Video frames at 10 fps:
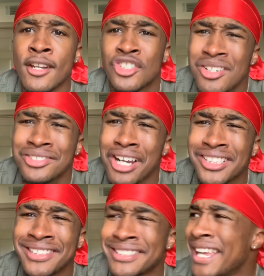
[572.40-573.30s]
Joe
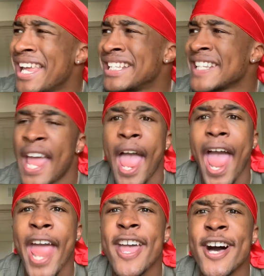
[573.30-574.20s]
Sergeant says,
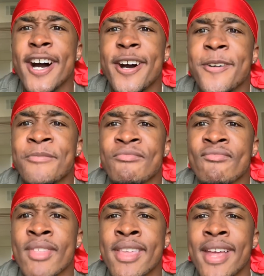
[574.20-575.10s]
hey,
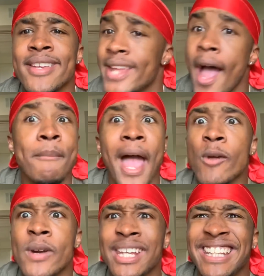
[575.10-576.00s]
y'all
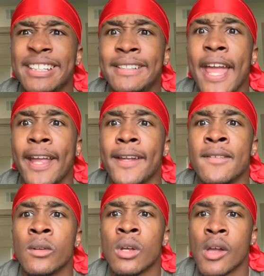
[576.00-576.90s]
might want to get the
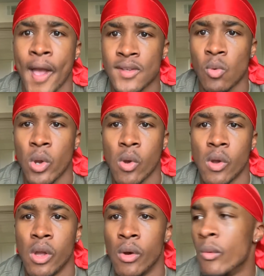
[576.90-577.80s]
digging. I said, wait,
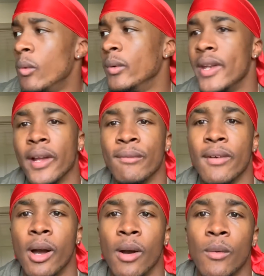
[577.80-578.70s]
what we digging
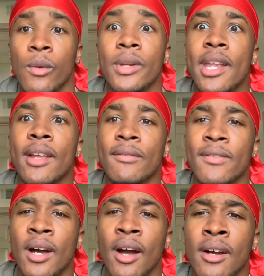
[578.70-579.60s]
for? What we digging
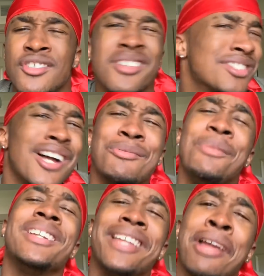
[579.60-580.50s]
for? Joe Sergeant, what
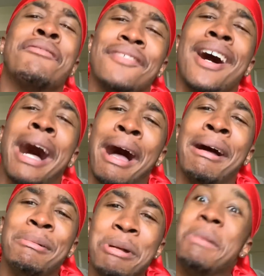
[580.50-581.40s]
we digging for?
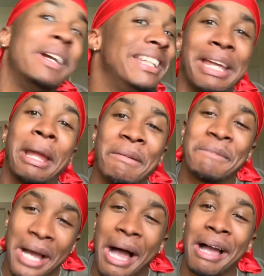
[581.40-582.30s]
What we digging
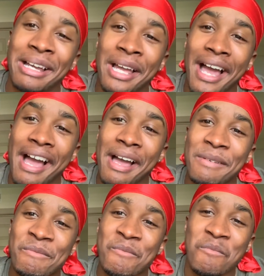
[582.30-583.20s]
for, huh?
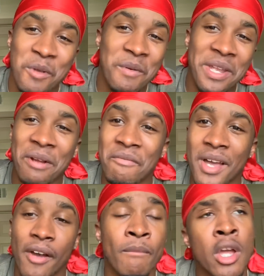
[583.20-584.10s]
What we digging
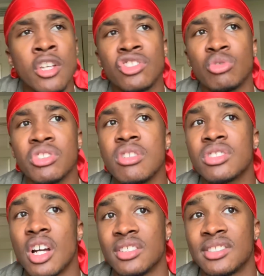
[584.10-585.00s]
for? So drill
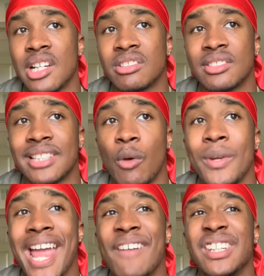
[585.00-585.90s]
sergeant tells us that
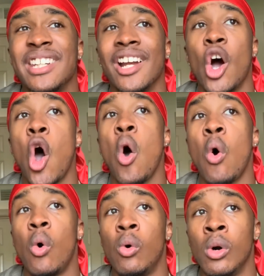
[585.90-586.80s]
we have to dig a
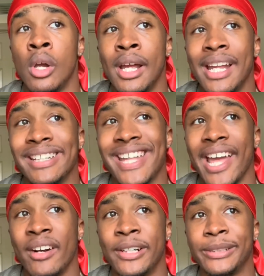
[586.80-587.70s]
hole that,